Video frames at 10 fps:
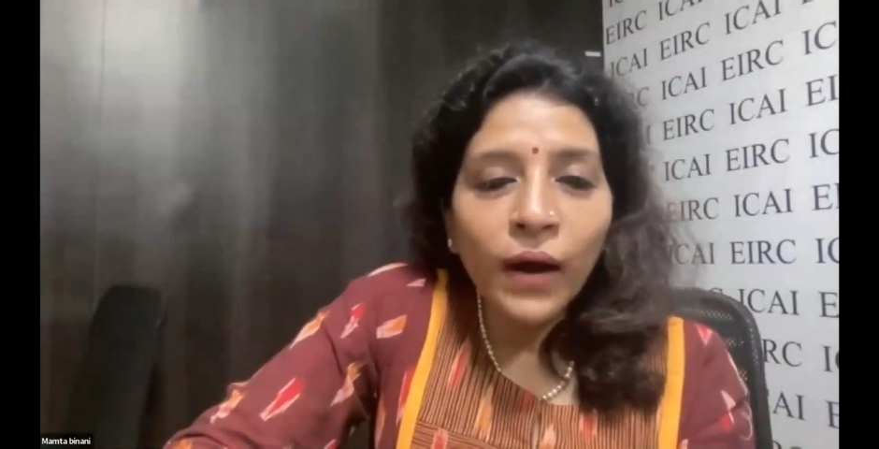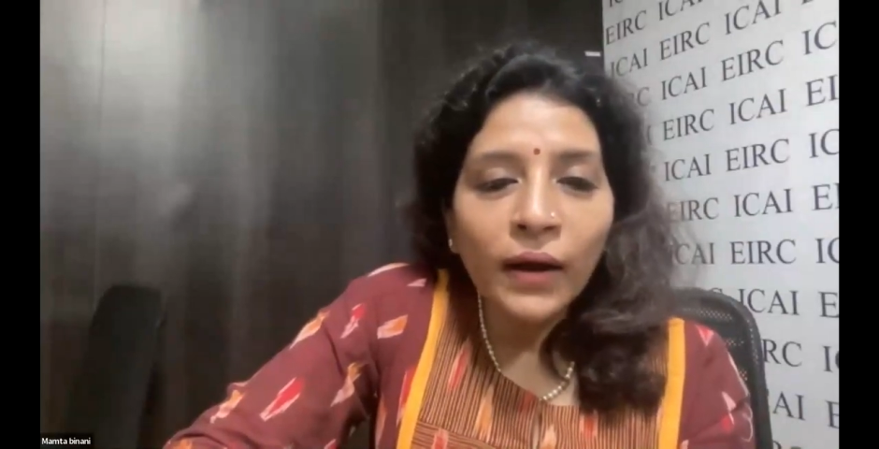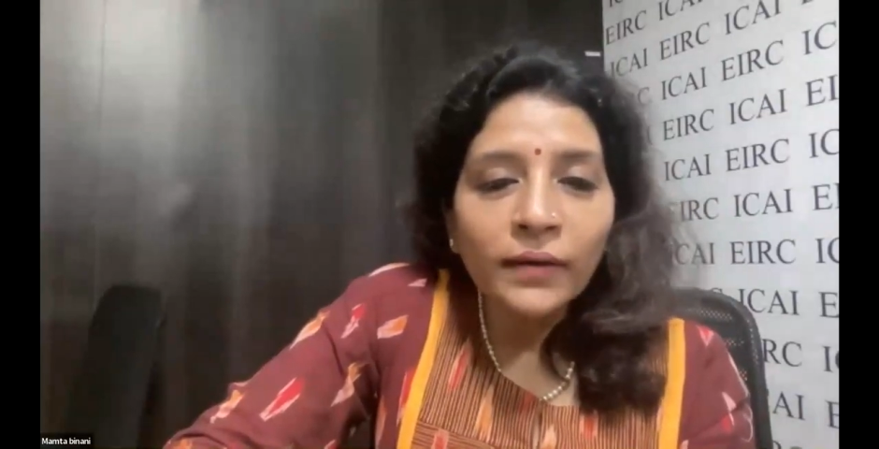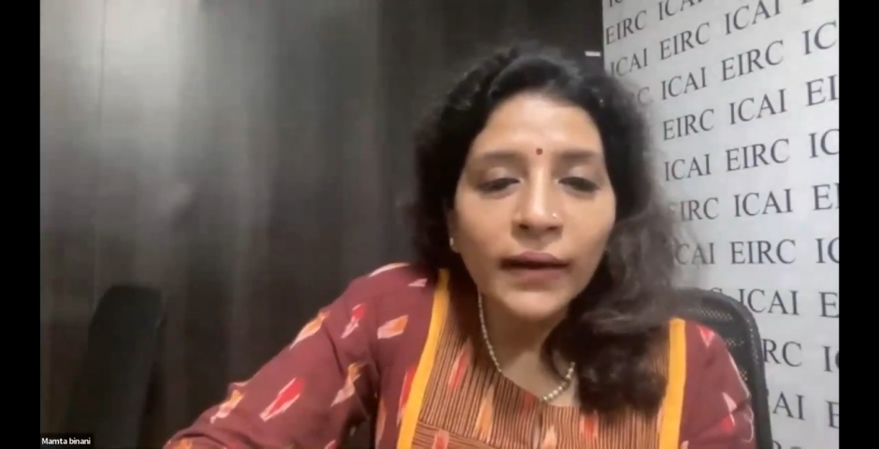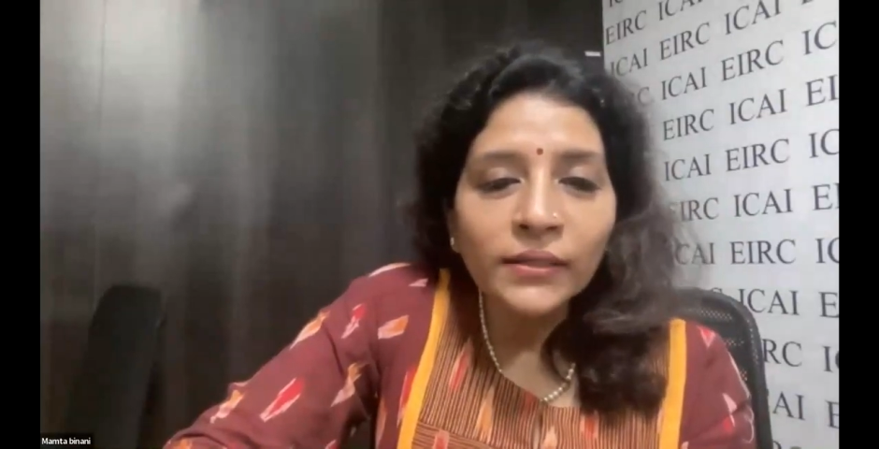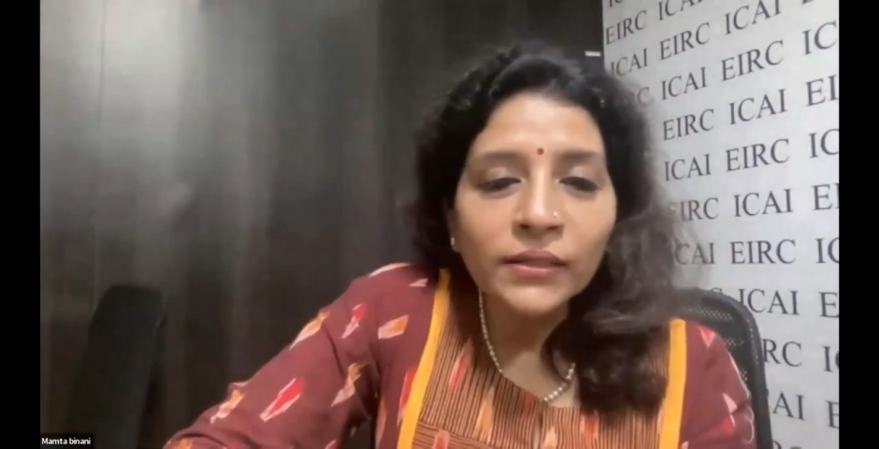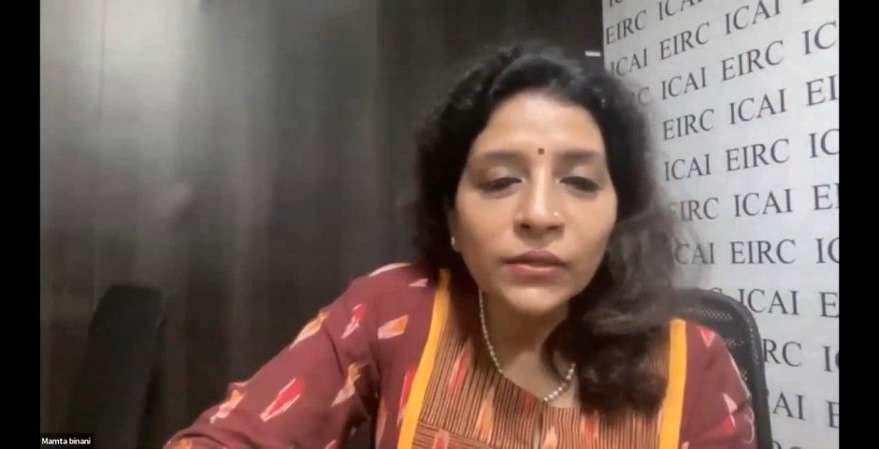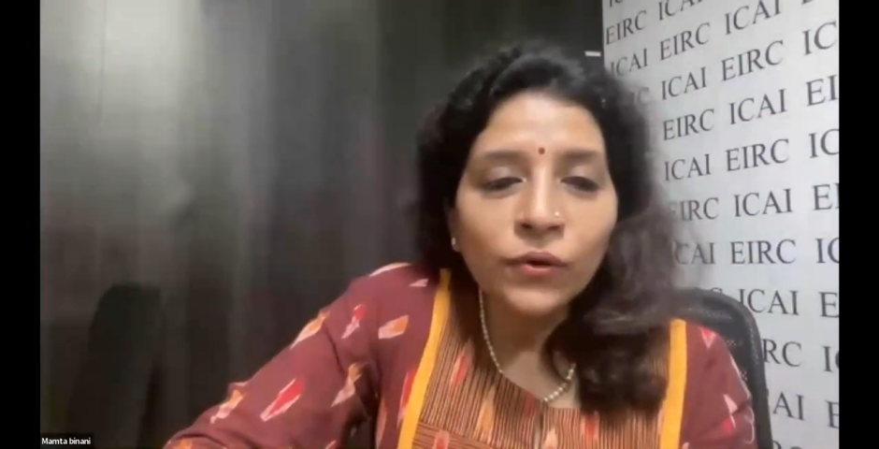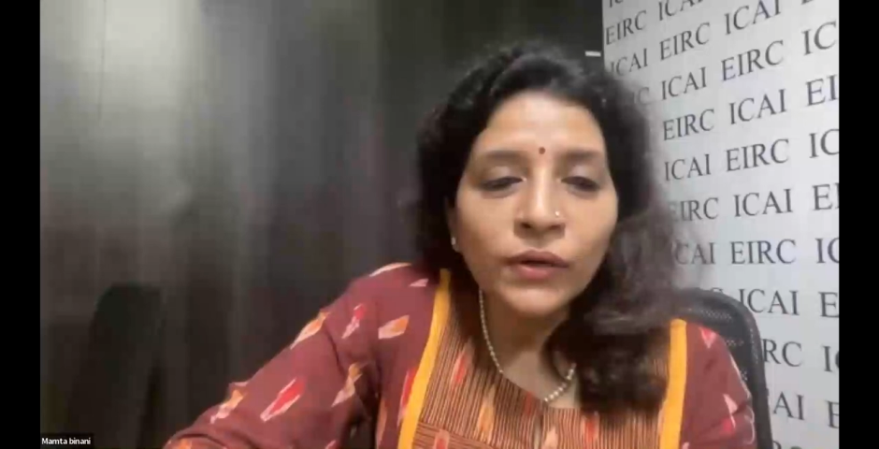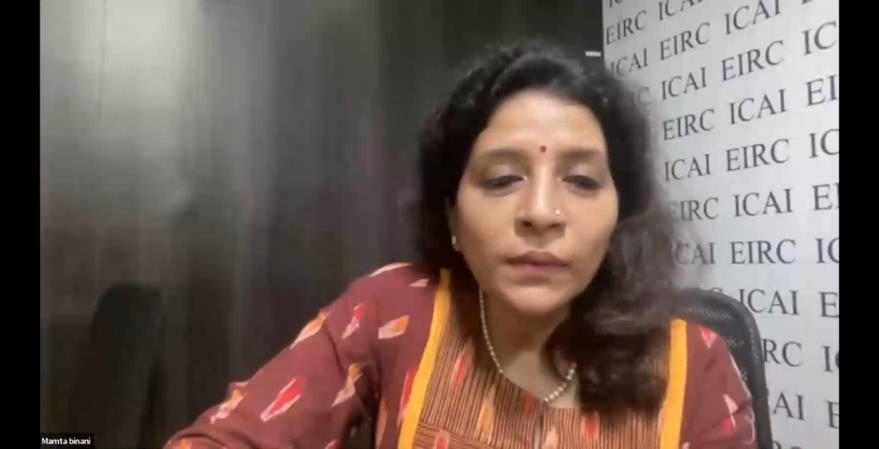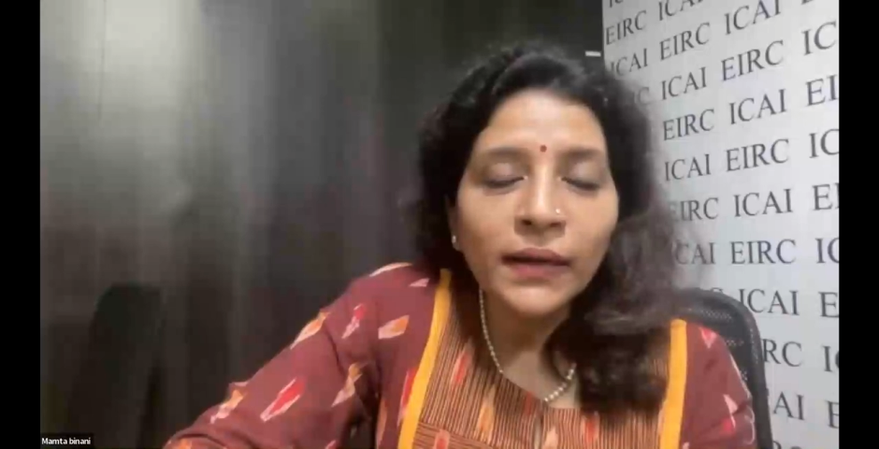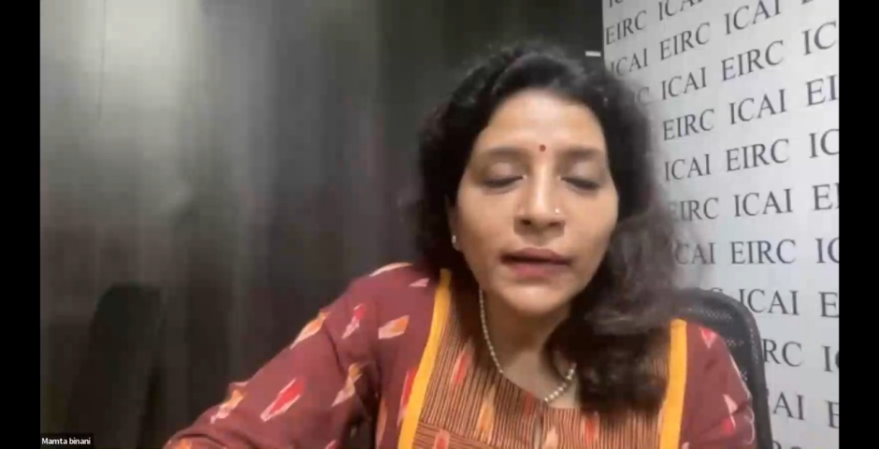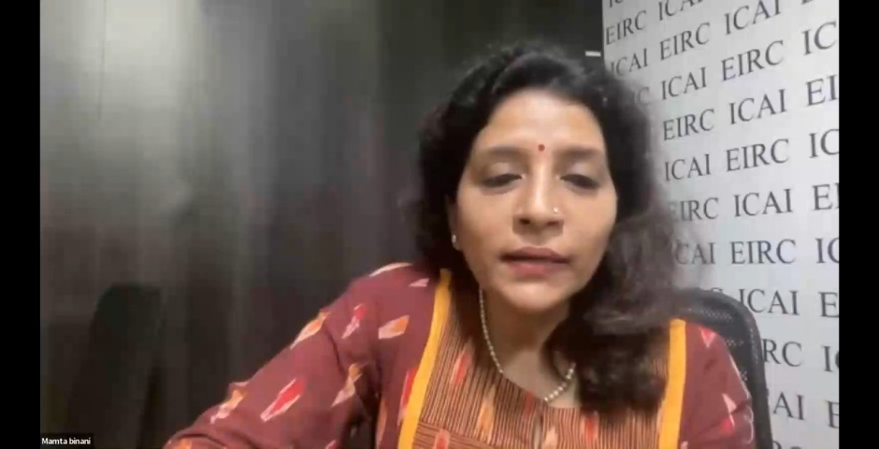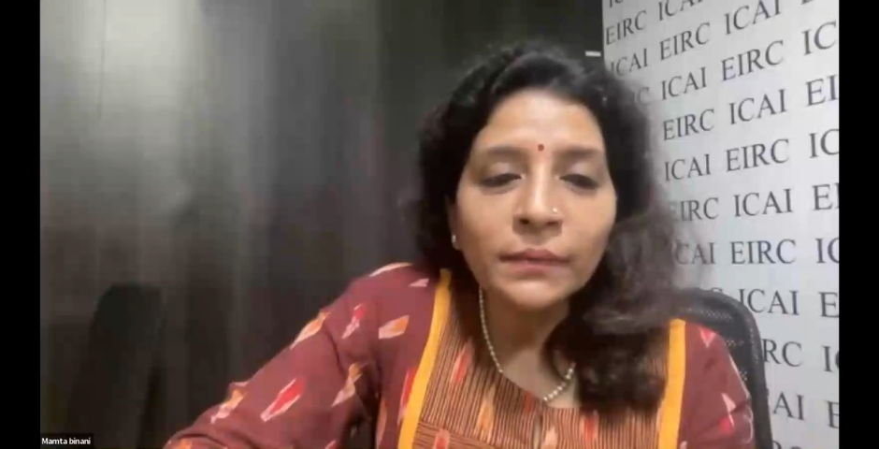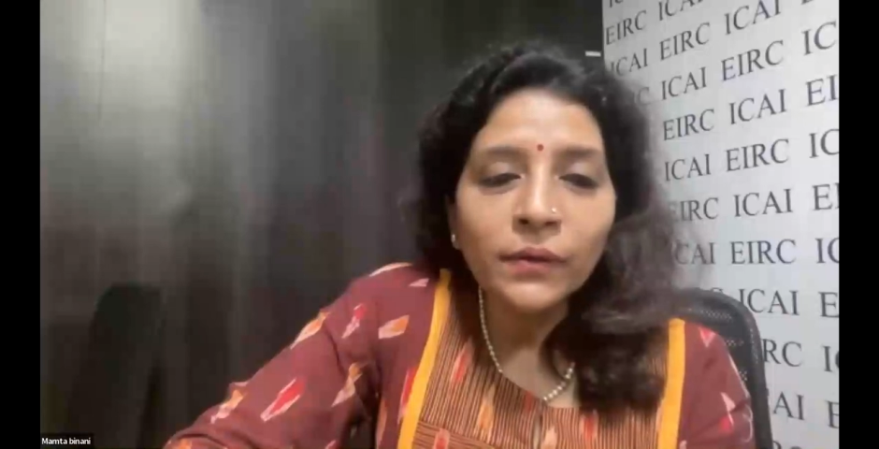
are writing your email ID,